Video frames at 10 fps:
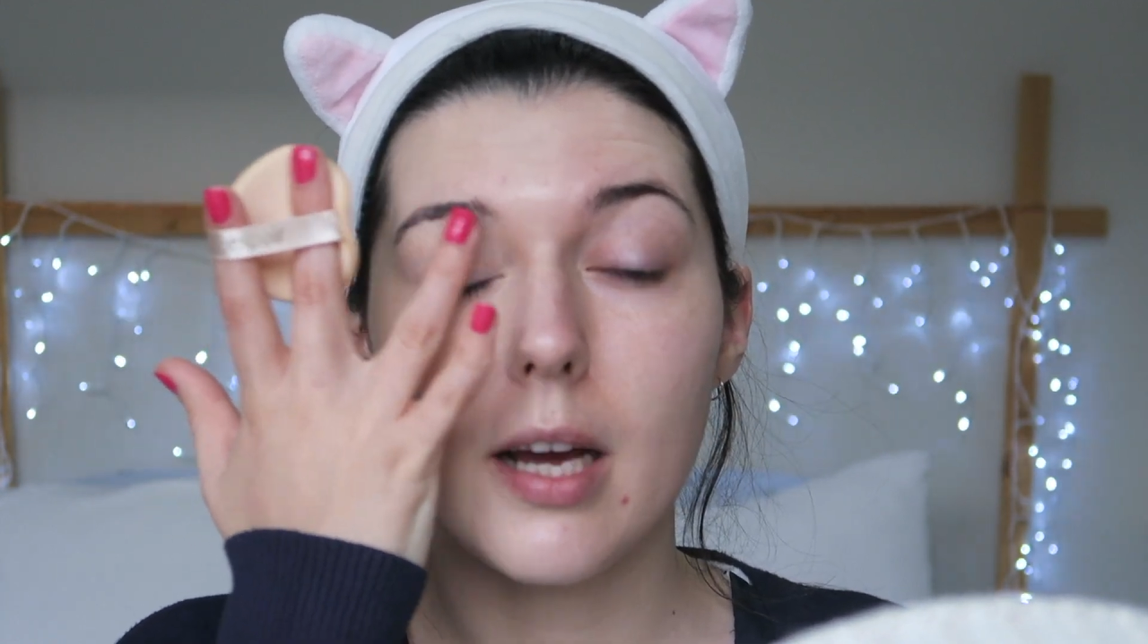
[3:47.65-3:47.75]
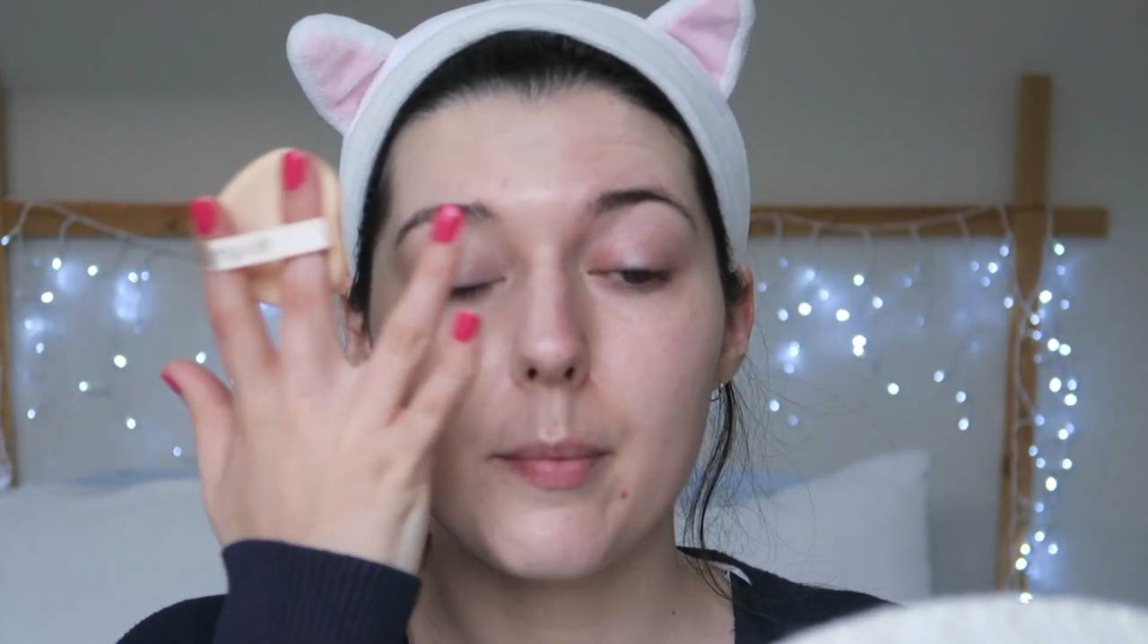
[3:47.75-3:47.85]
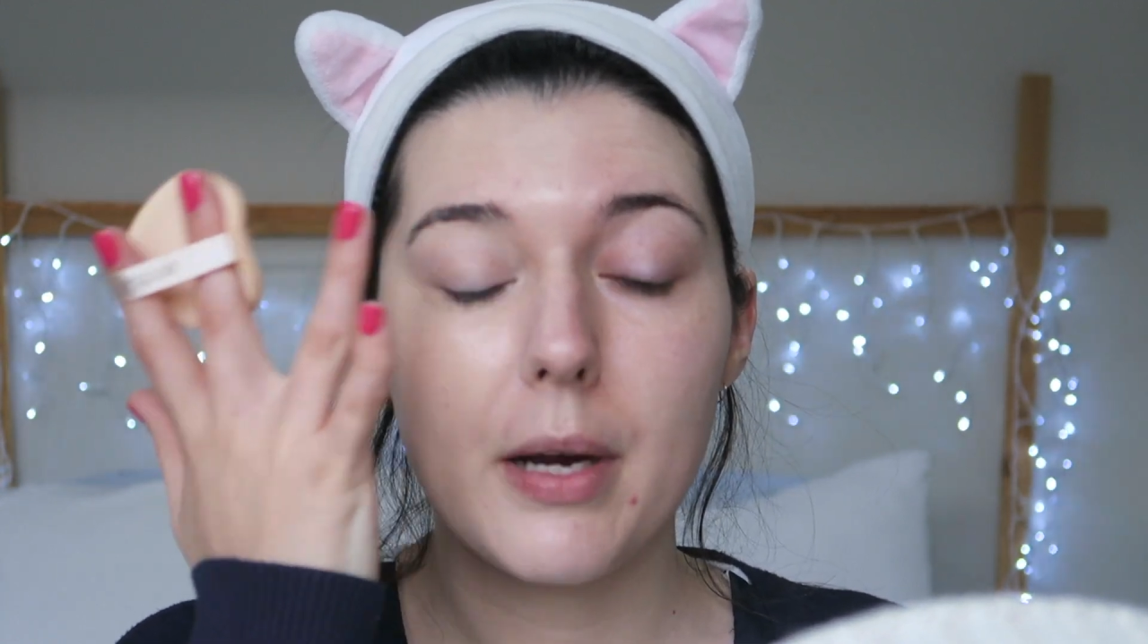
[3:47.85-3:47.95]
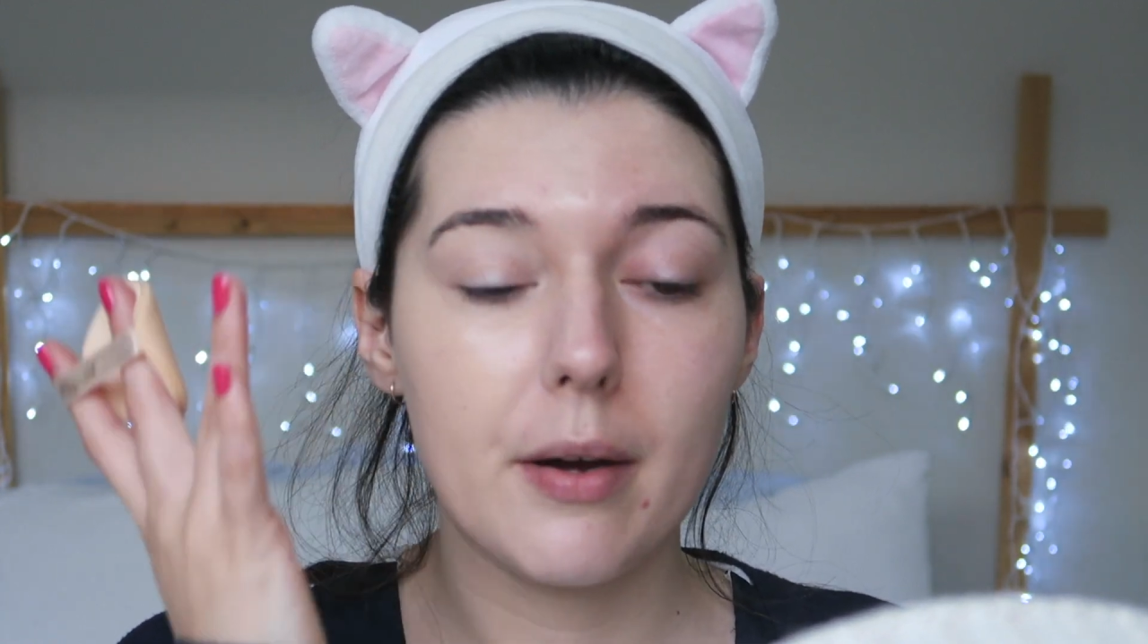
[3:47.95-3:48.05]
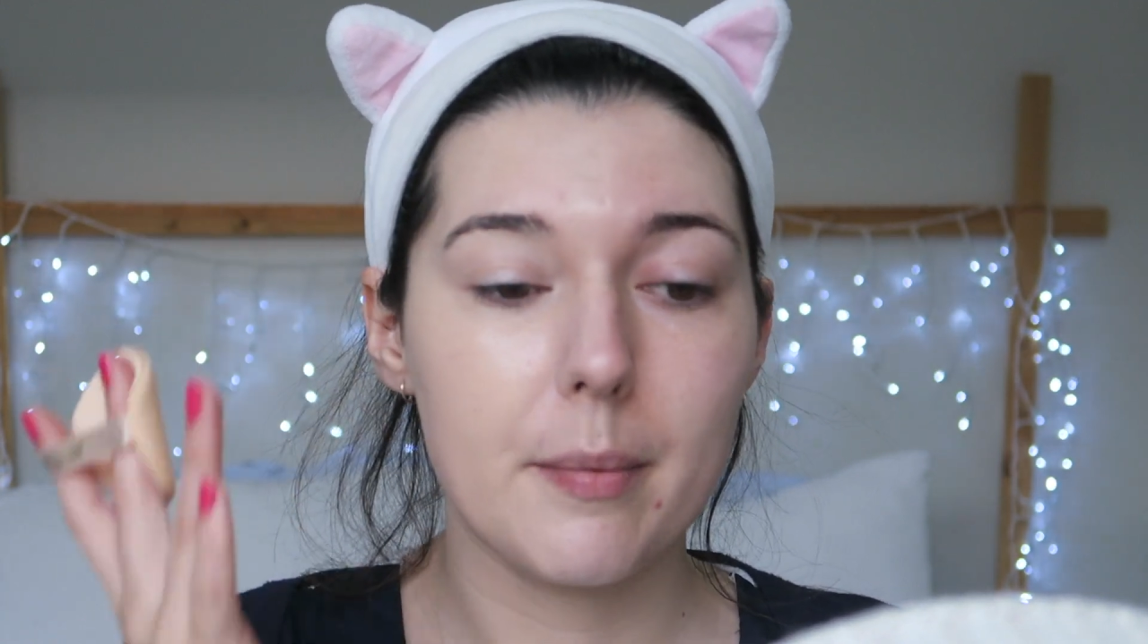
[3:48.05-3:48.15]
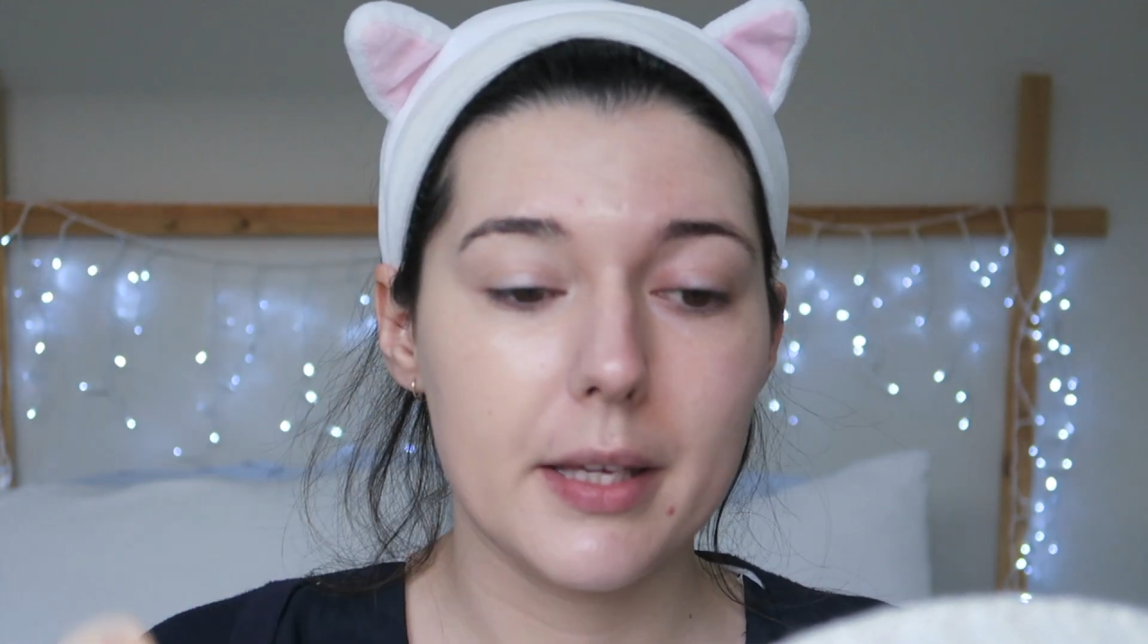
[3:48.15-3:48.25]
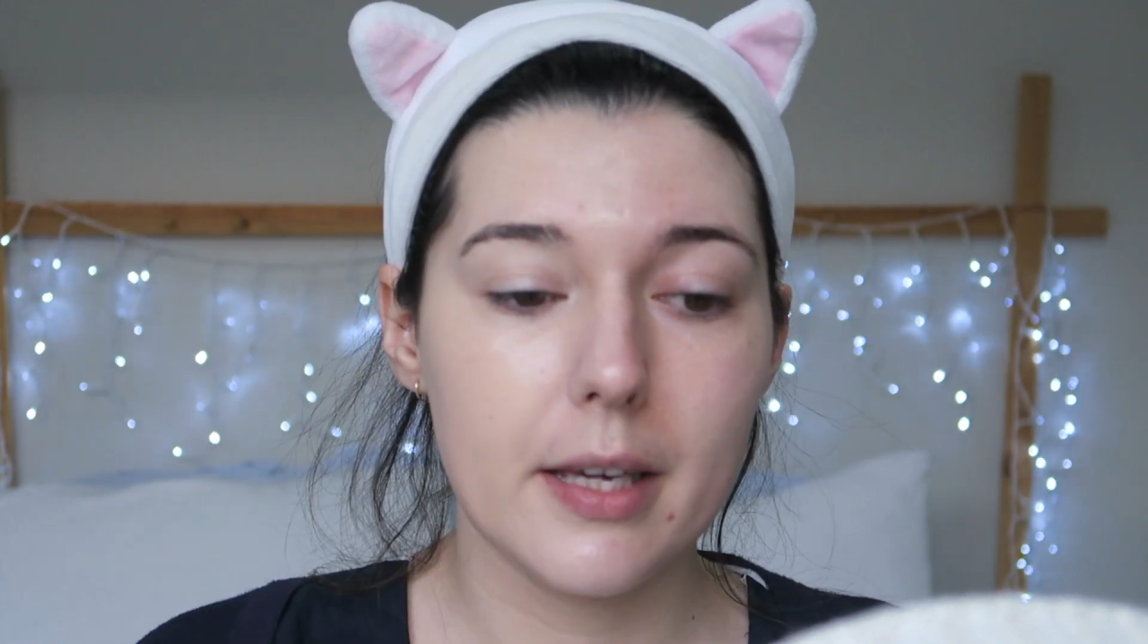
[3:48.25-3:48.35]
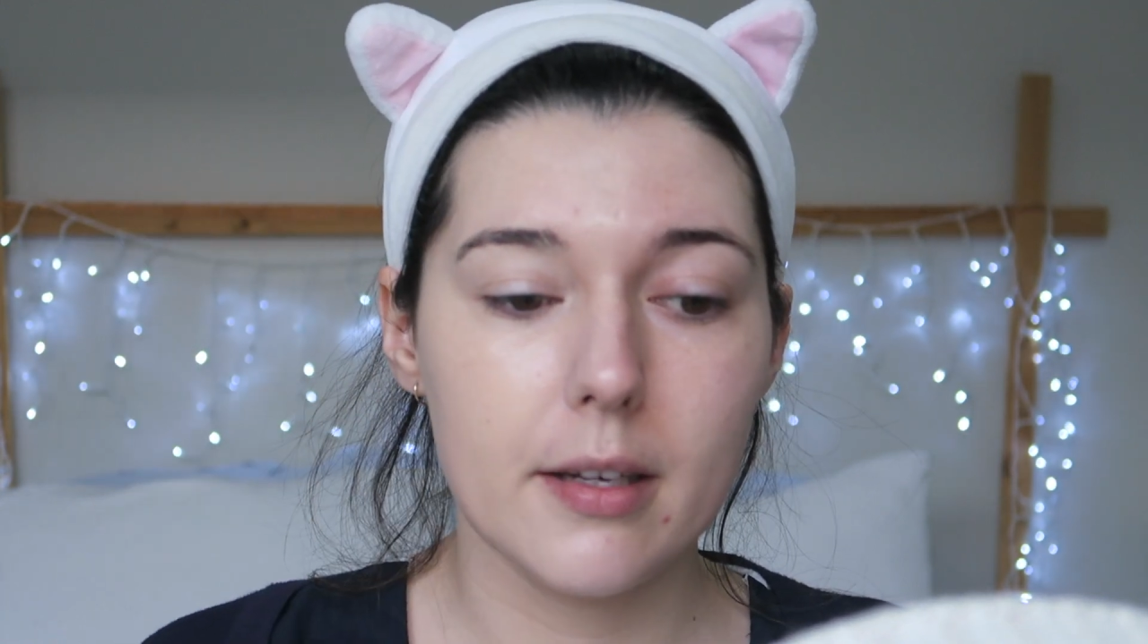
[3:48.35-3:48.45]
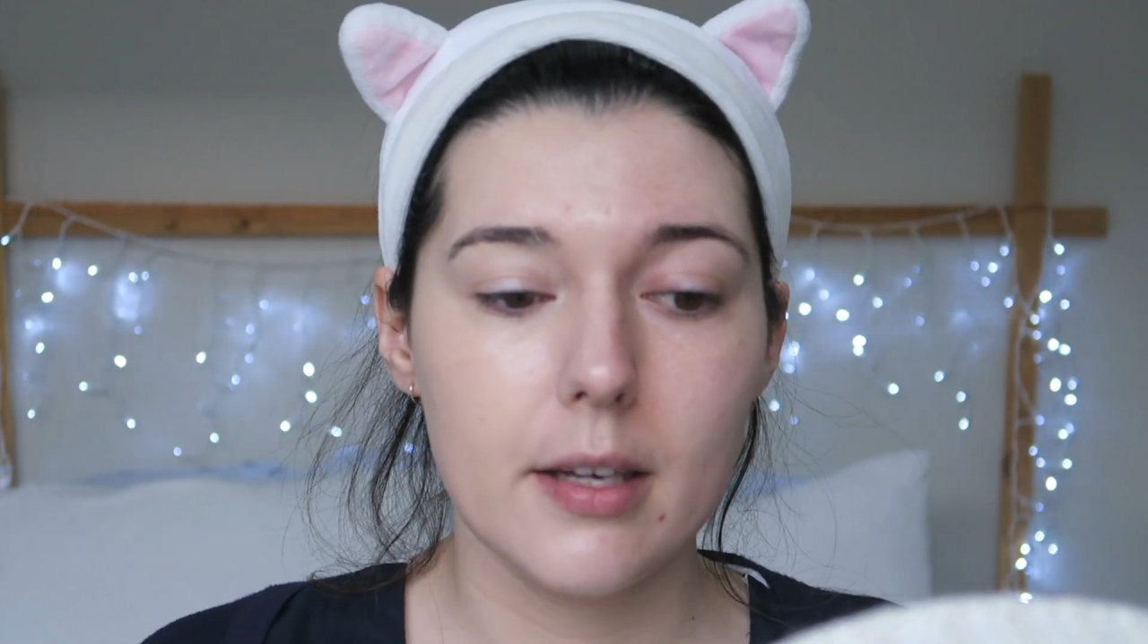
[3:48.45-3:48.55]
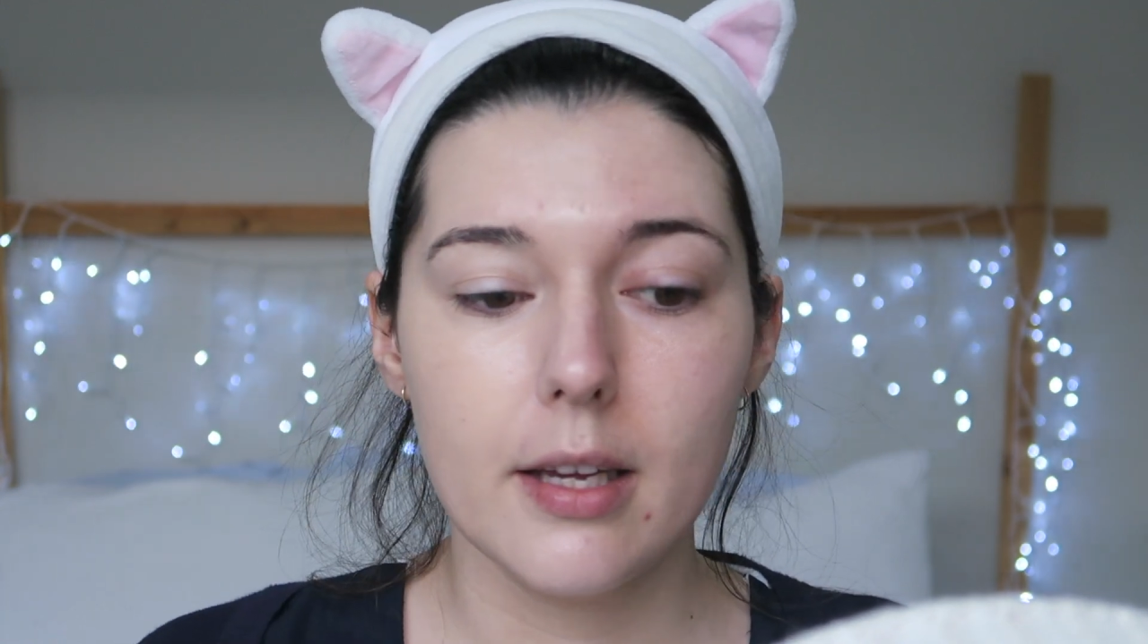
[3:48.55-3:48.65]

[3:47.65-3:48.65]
eyebrow up here,